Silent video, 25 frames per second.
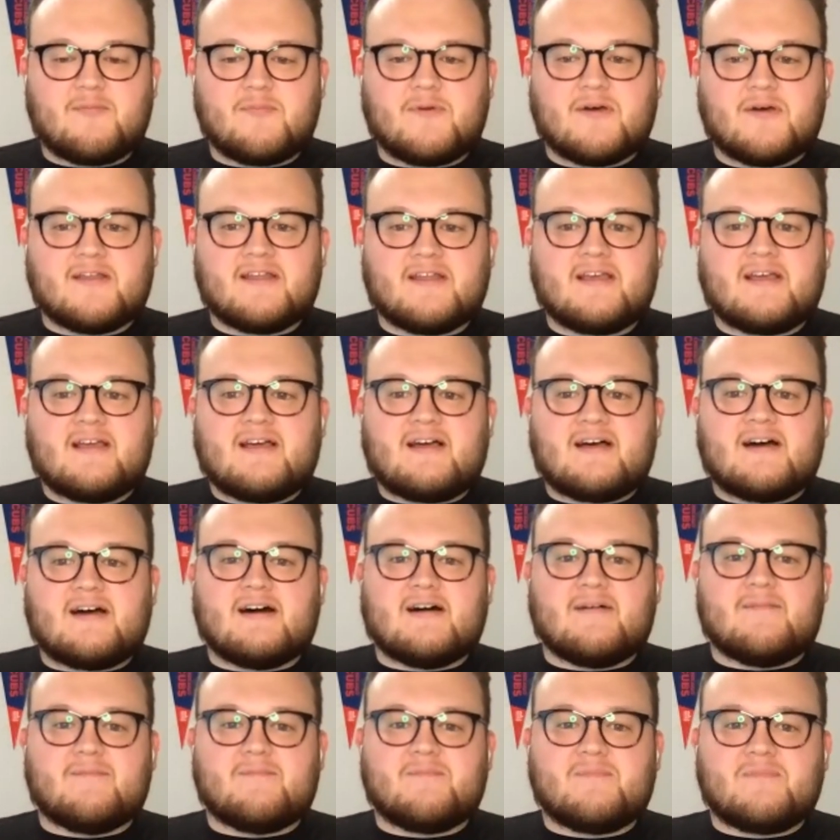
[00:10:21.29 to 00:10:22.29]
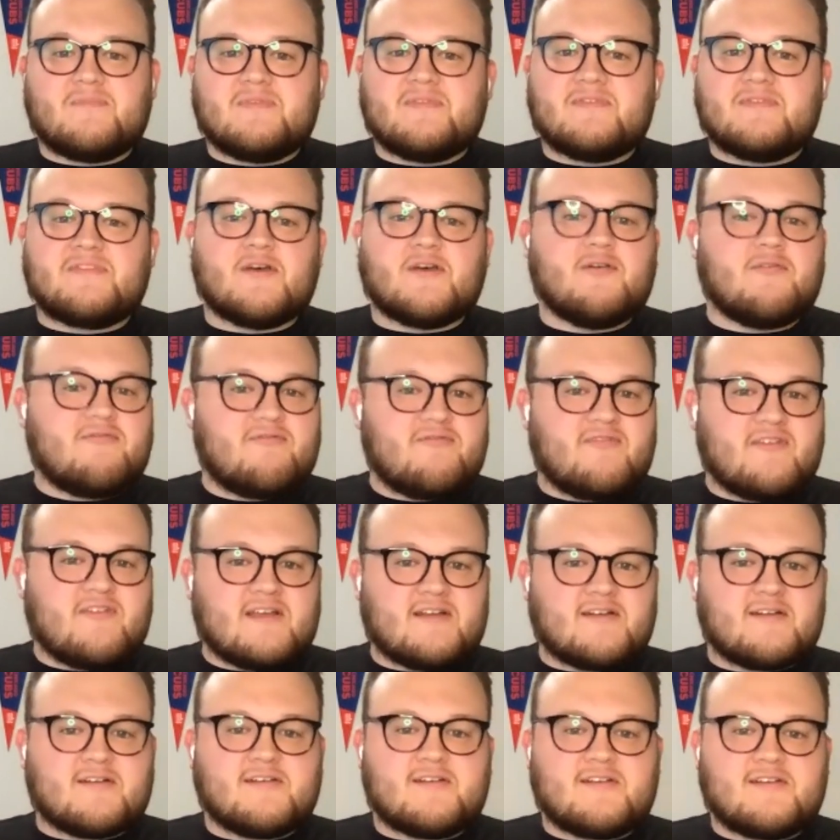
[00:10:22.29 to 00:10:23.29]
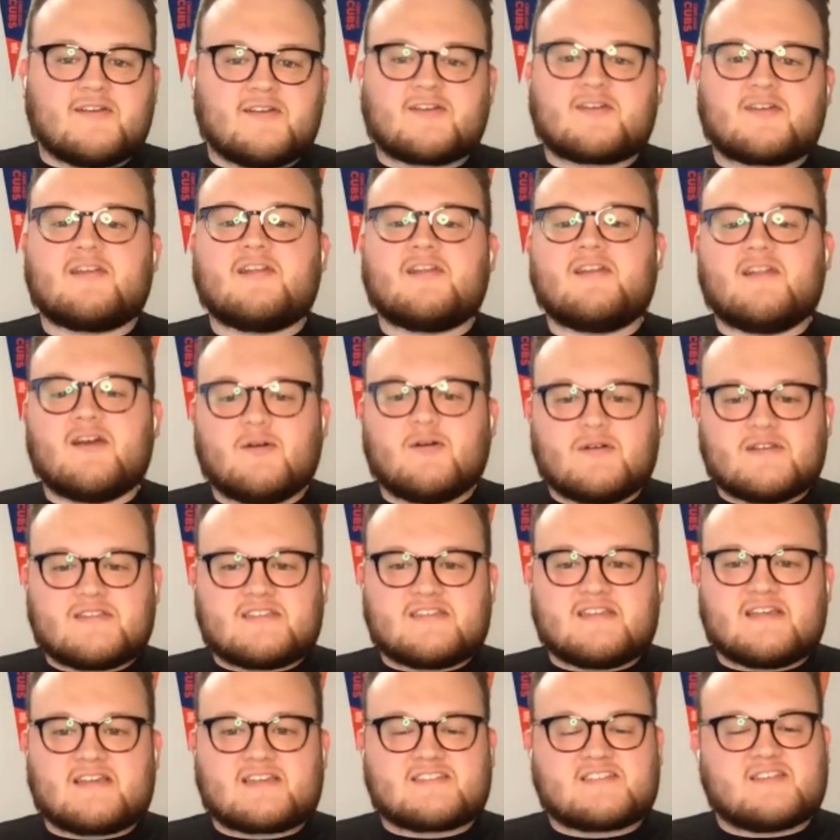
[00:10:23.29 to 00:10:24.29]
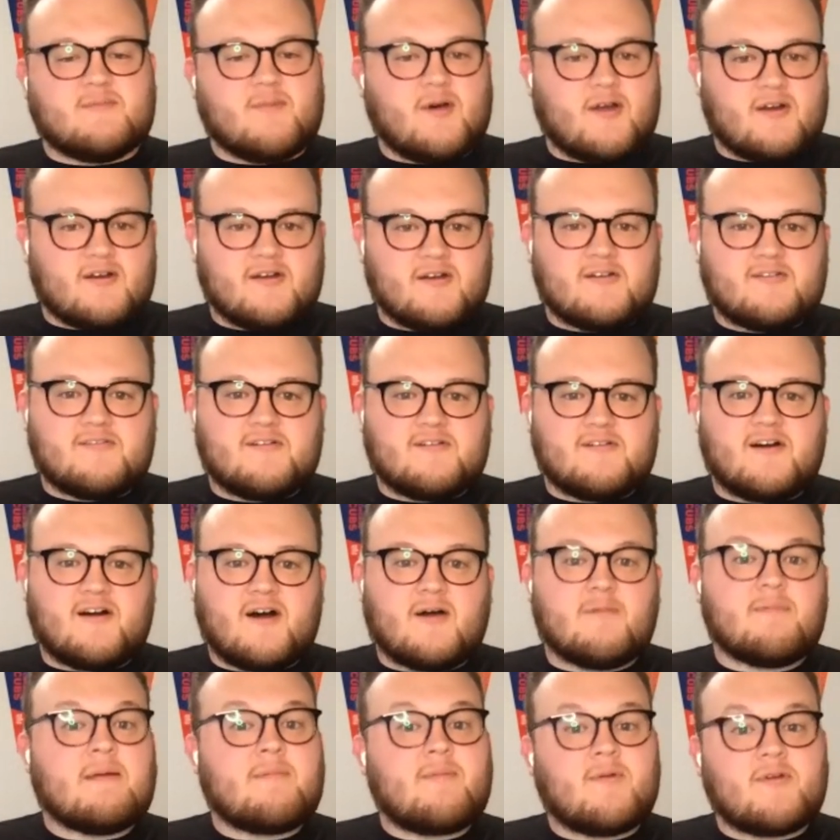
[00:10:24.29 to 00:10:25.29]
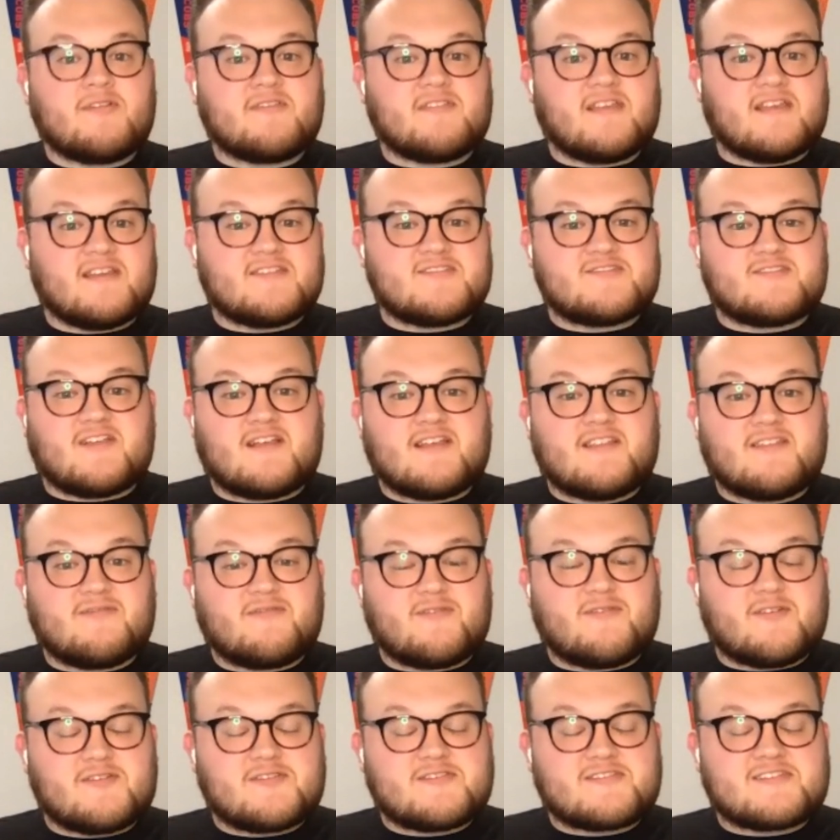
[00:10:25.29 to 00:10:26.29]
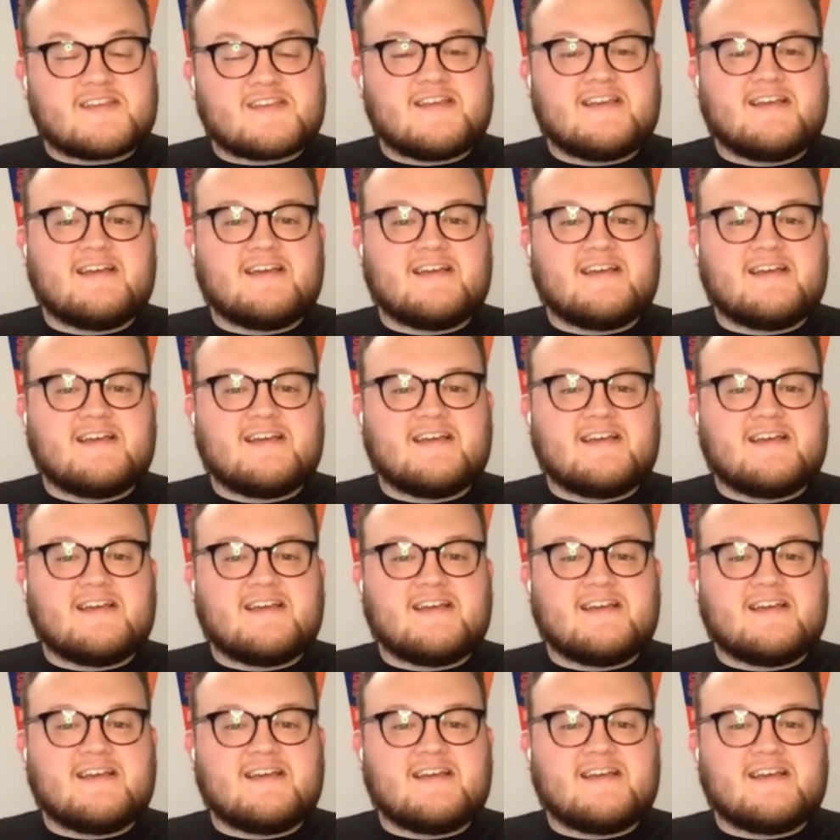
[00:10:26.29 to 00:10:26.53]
But don't fear. You're going to know what's next tomorrow on my birthday, July the 1st.